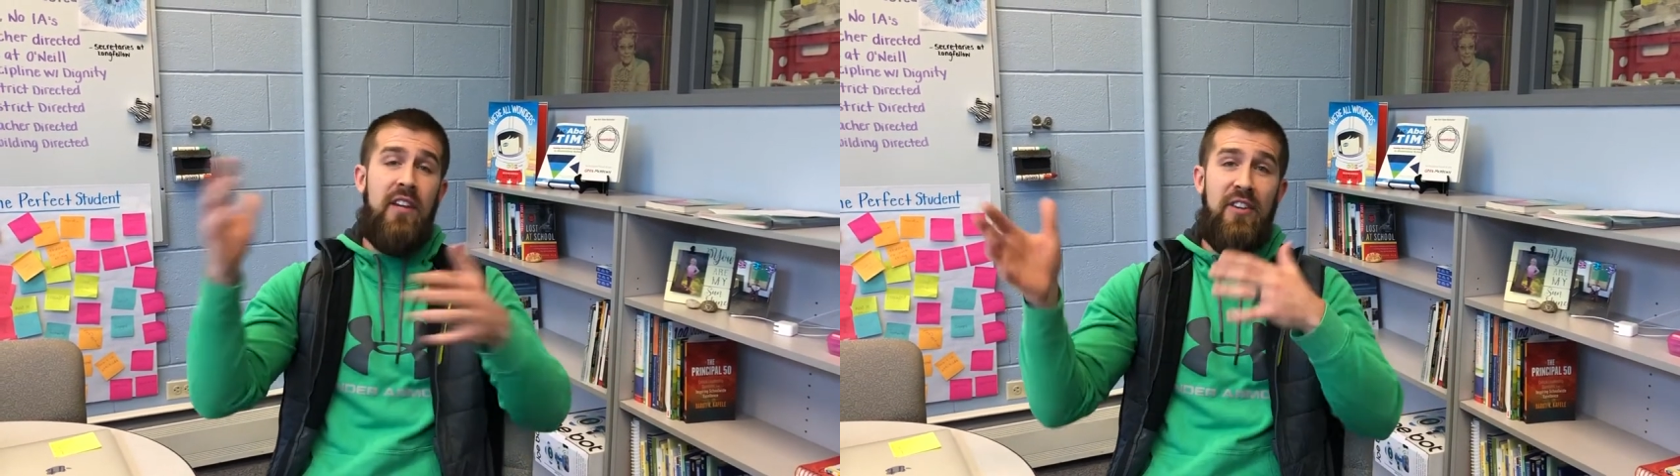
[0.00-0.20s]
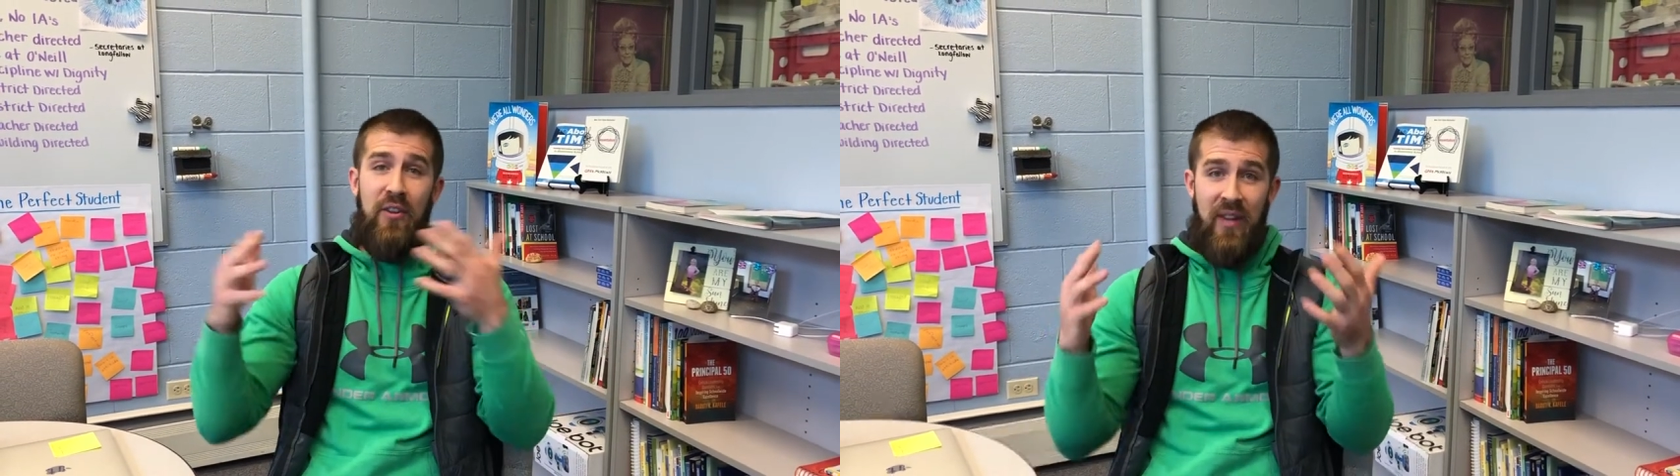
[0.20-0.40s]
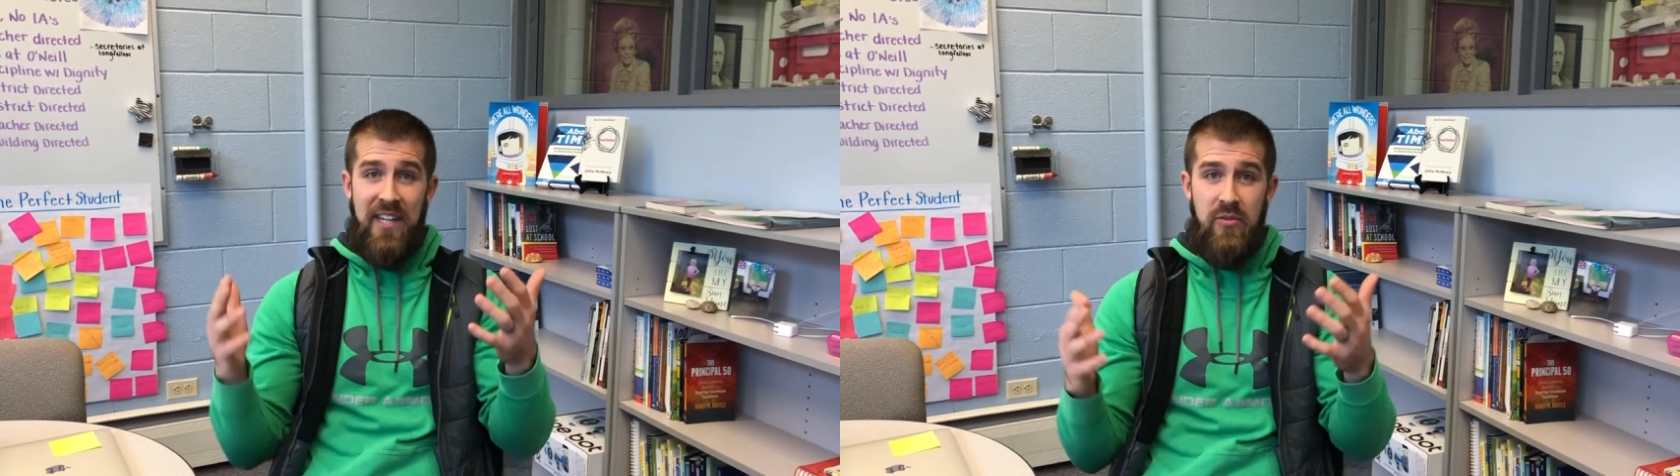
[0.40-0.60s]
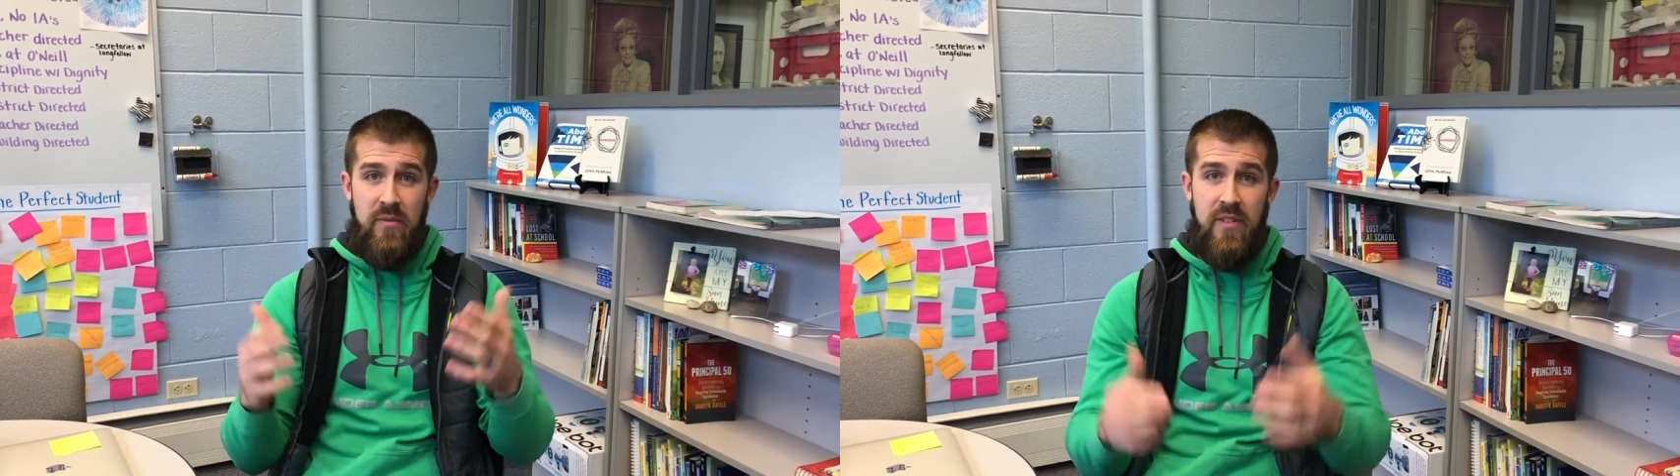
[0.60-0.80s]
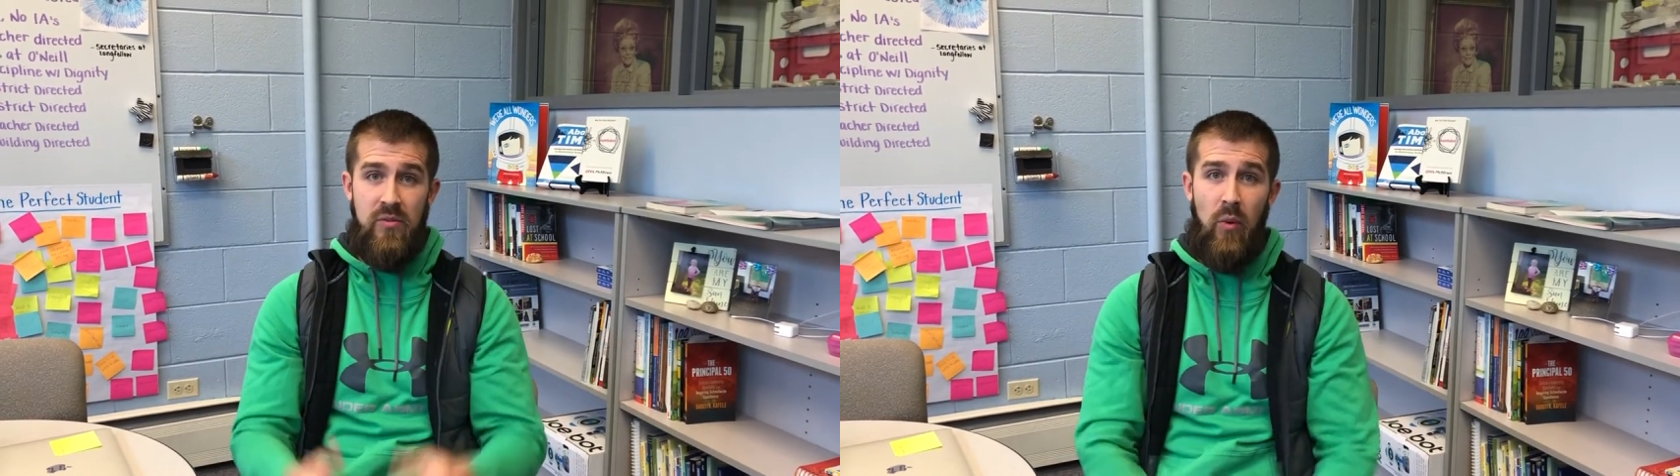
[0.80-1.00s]
the other
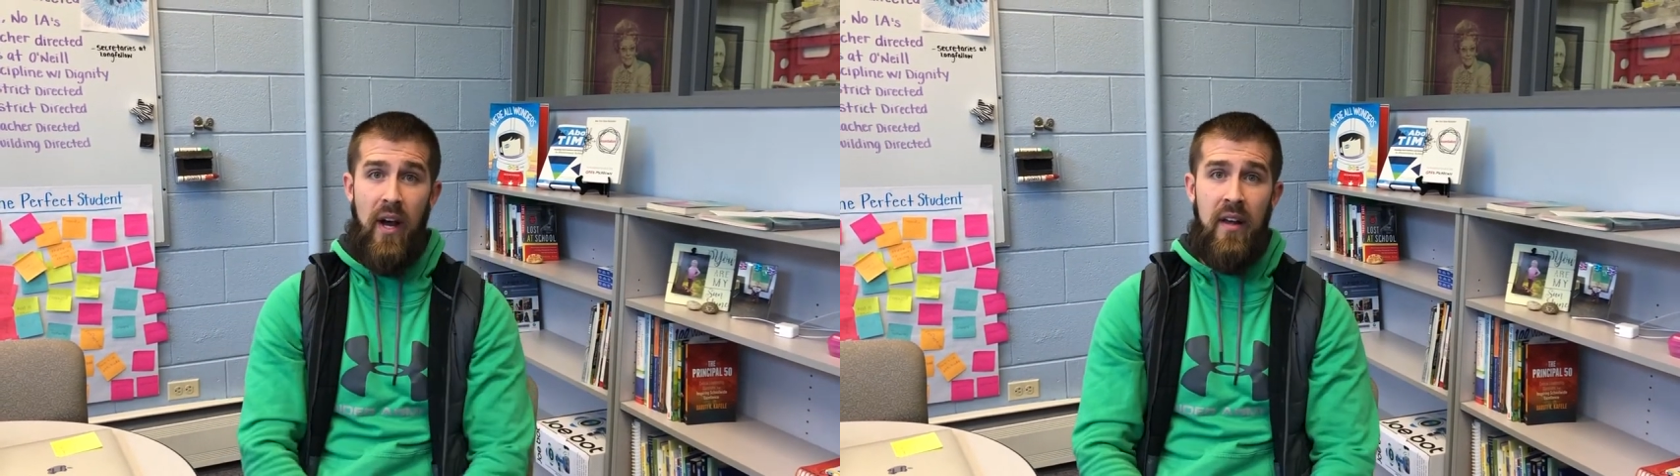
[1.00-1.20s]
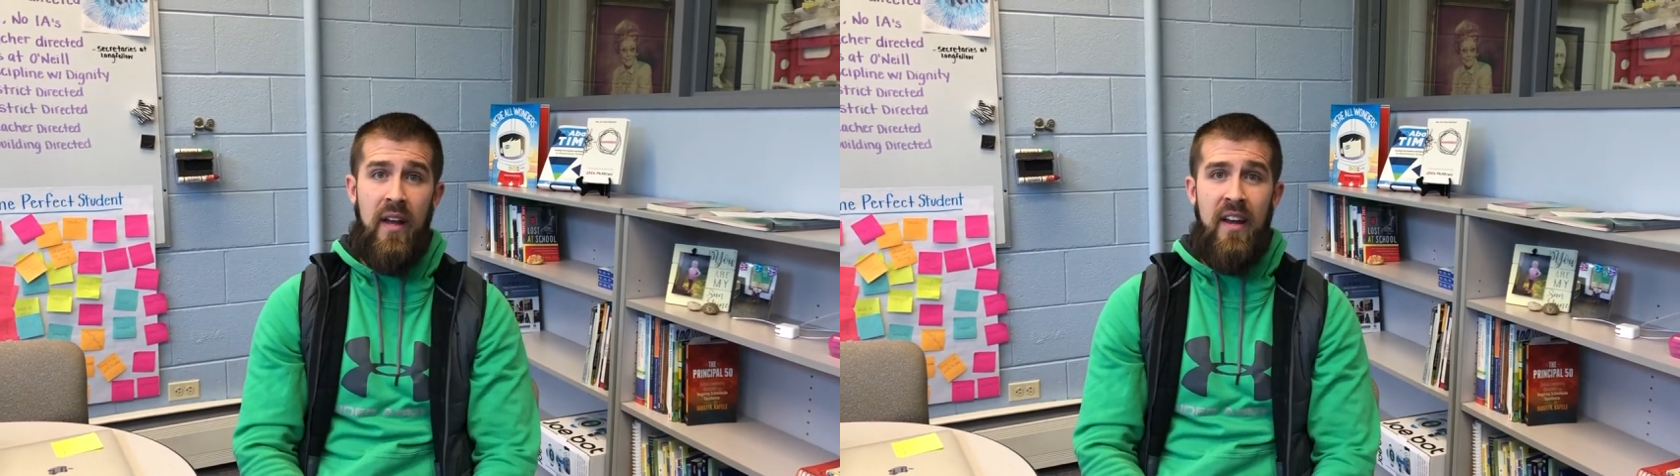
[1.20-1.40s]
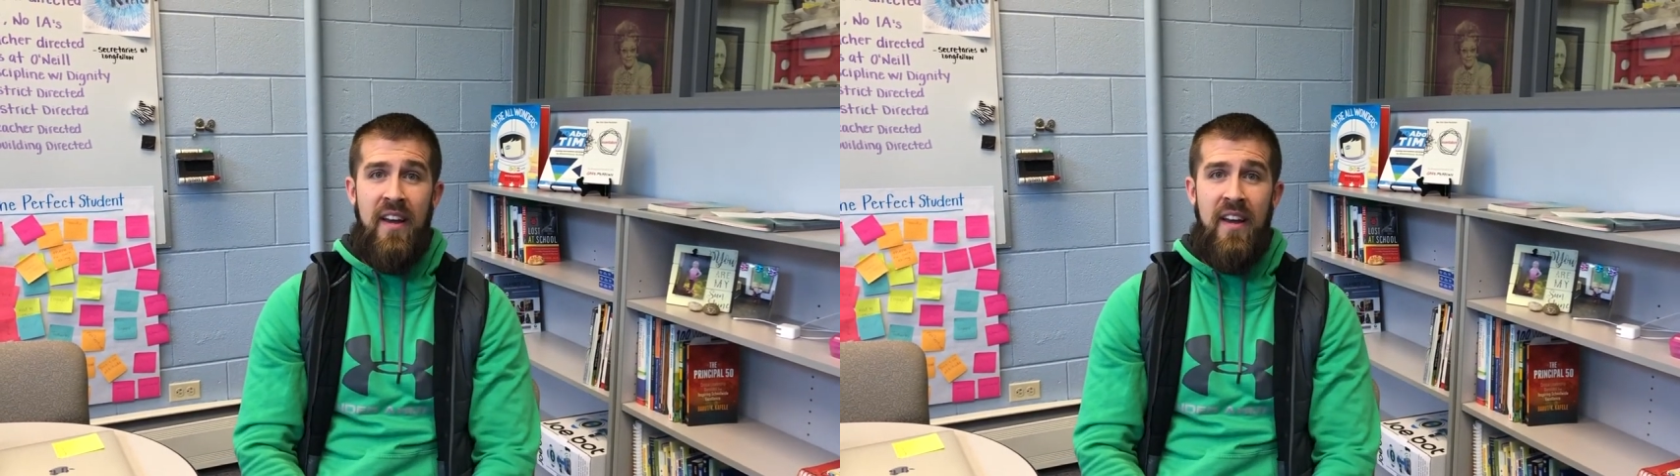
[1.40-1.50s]
classrooms as well,